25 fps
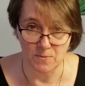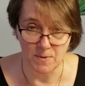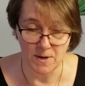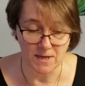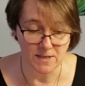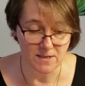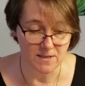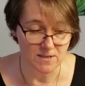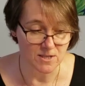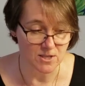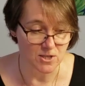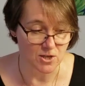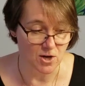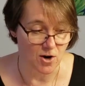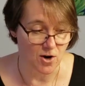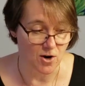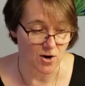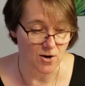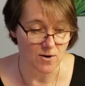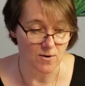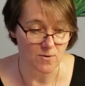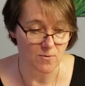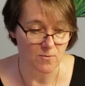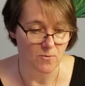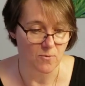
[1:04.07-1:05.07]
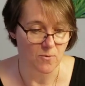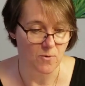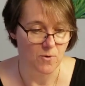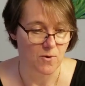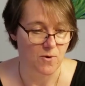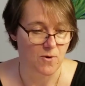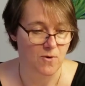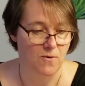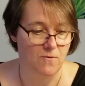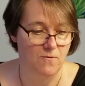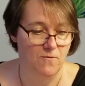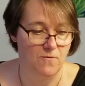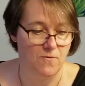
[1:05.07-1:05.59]
make the star,
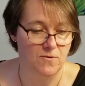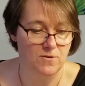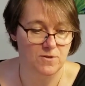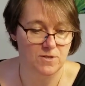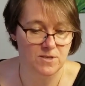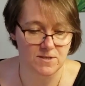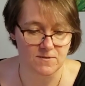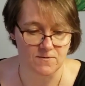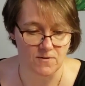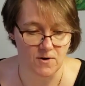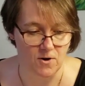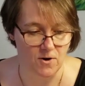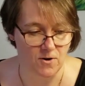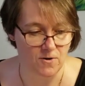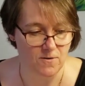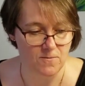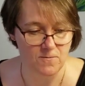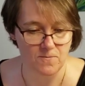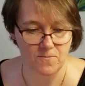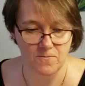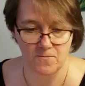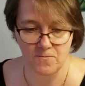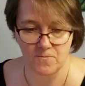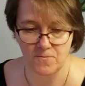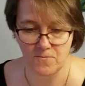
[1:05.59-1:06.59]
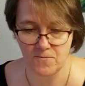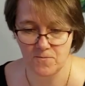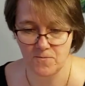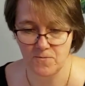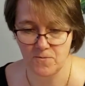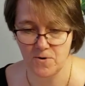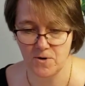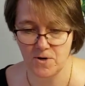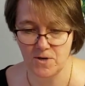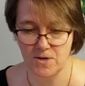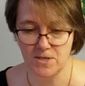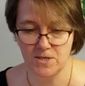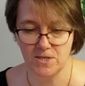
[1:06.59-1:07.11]
first of all,
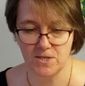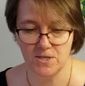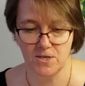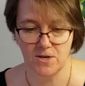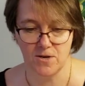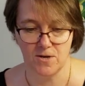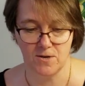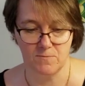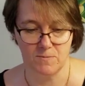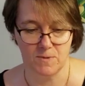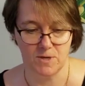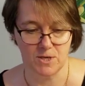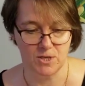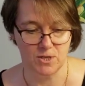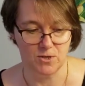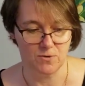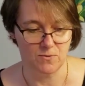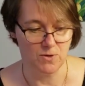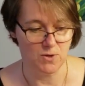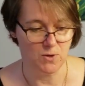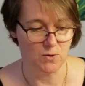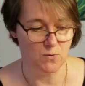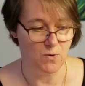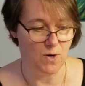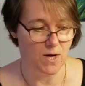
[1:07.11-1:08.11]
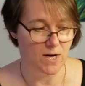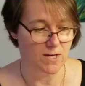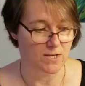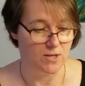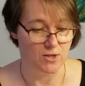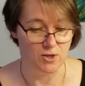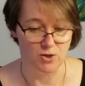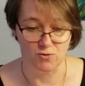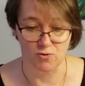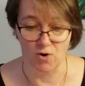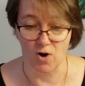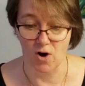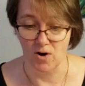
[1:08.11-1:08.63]
we're going to start by showing you how to
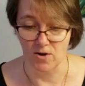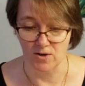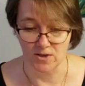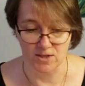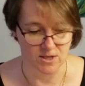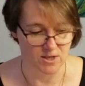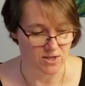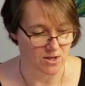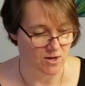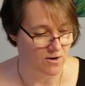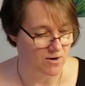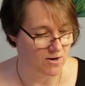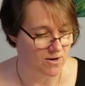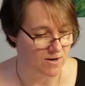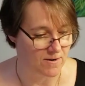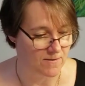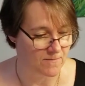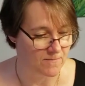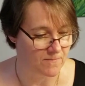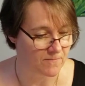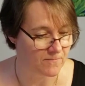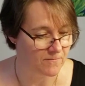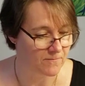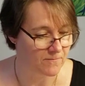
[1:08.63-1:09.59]
draw a star.